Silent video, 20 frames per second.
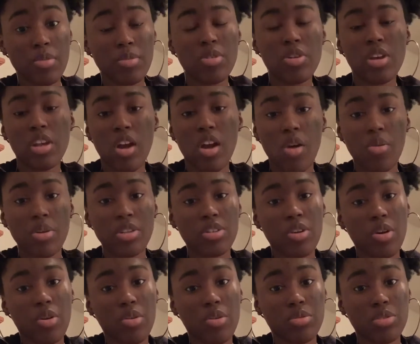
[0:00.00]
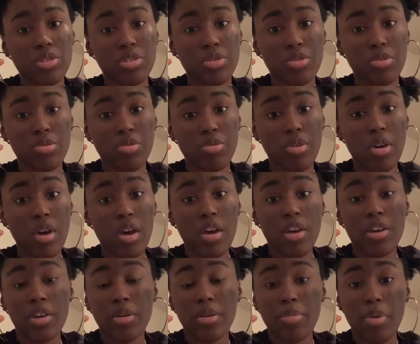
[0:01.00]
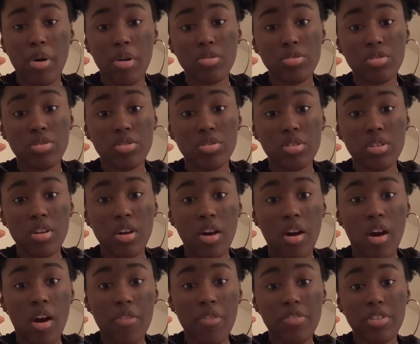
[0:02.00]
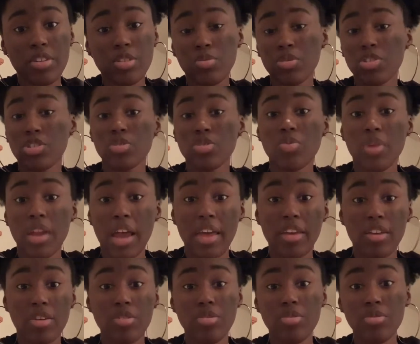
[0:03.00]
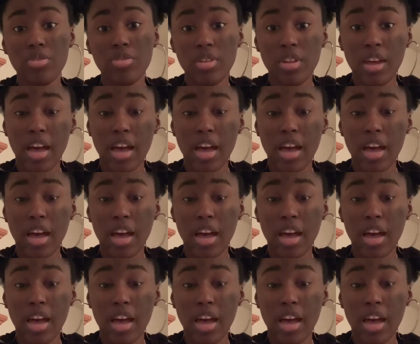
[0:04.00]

You can always go to your post office, which is what I use.